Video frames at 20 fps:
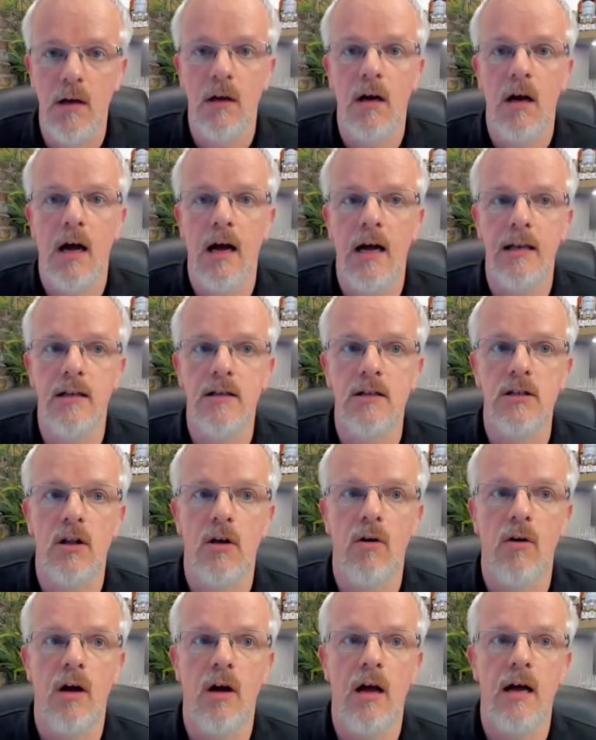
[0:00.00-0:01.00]
and as
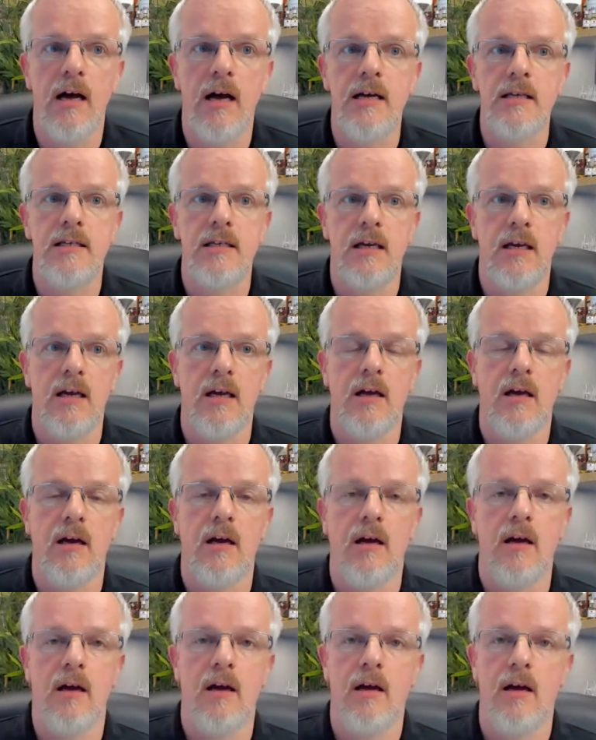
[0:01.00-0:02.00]
long as
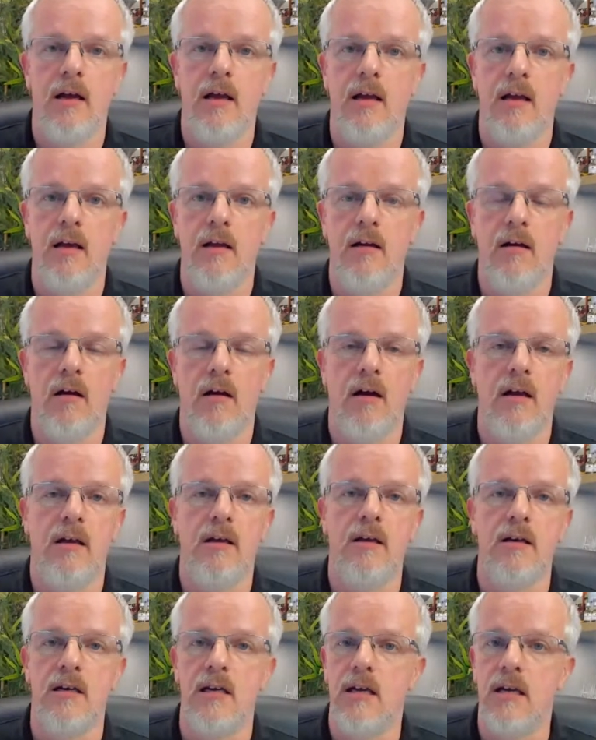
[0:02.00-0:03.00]
I
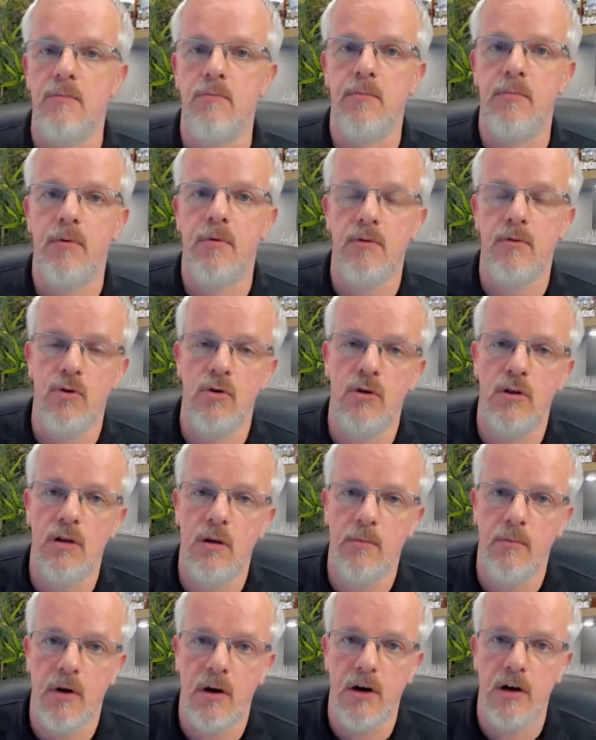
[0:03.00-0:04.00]
can keep doing
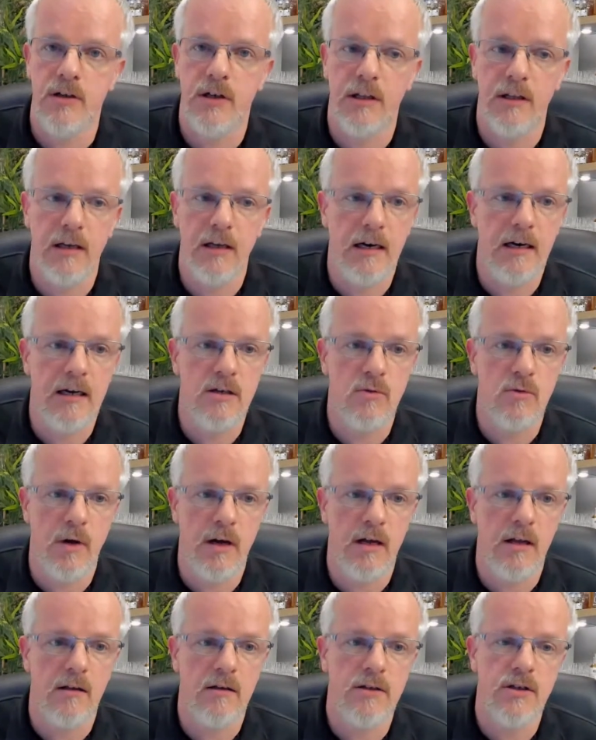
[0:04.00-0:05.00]
them on a Sunday night as
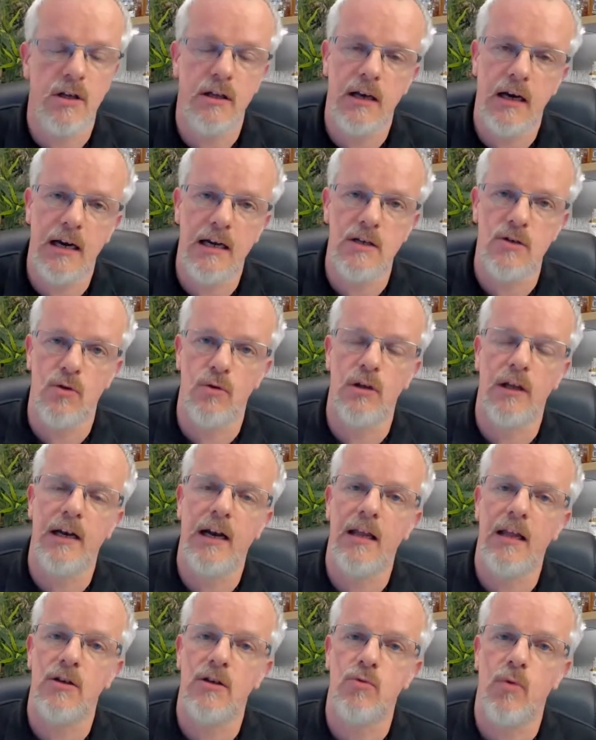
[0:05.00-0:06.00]
well. Sunday night is the only
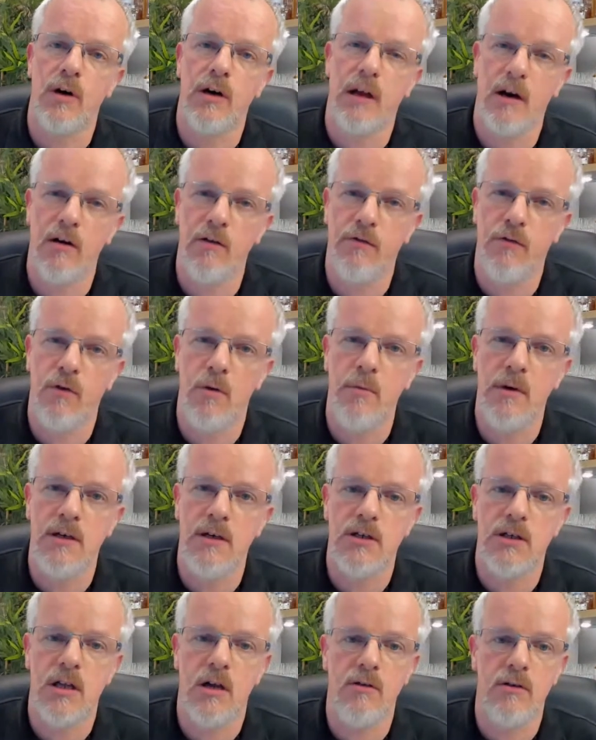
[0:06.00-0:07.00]
night that's working out for me
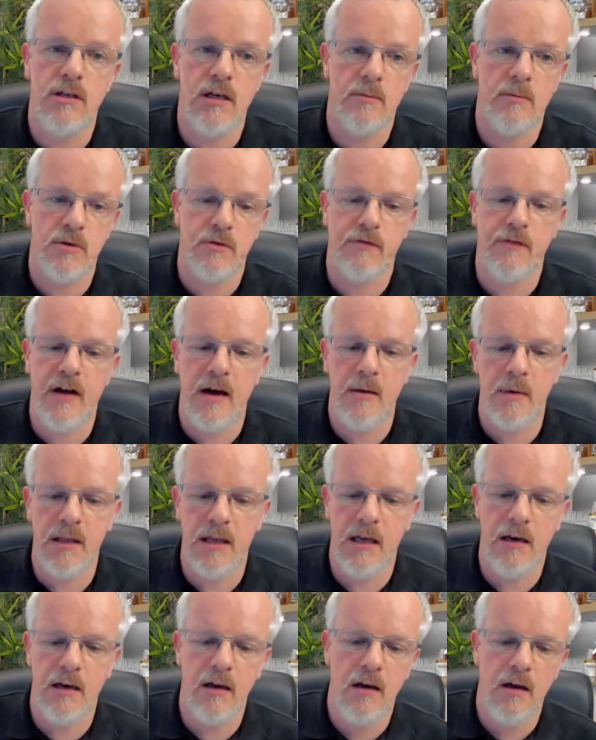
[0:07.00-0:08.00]
just now in terms of
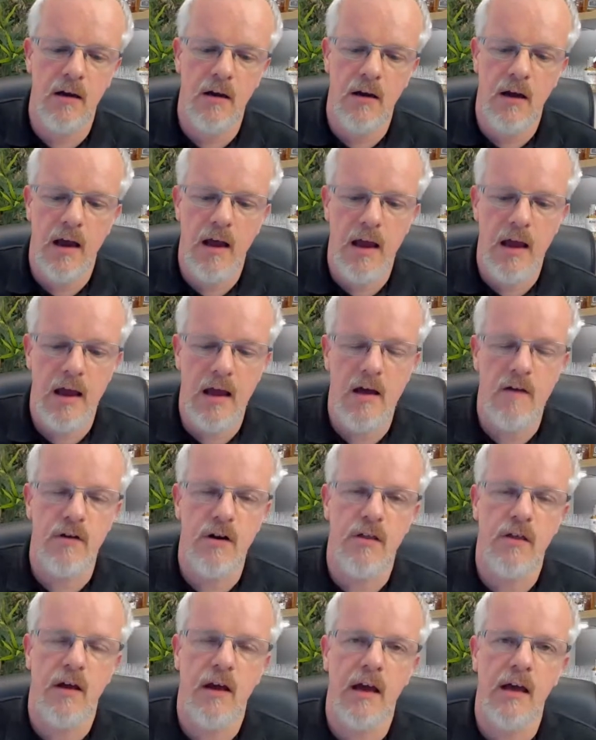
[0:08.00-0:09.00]
family and
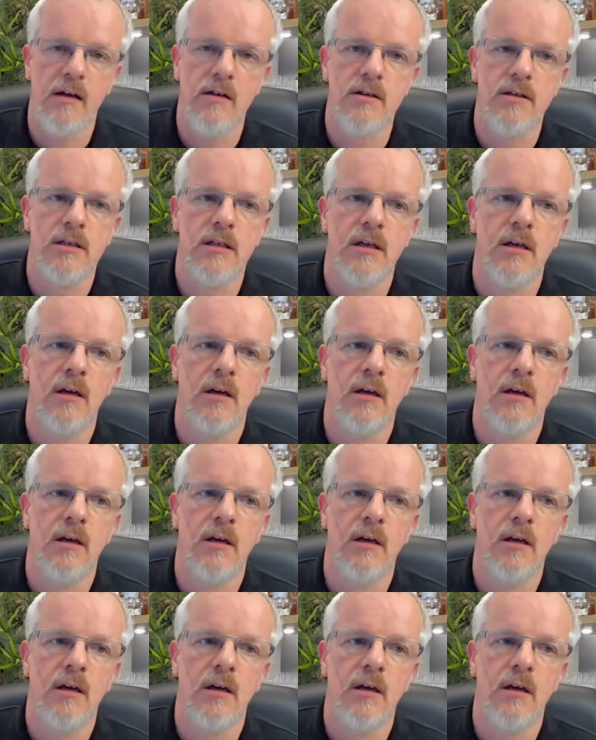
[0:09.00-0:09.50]
everything else.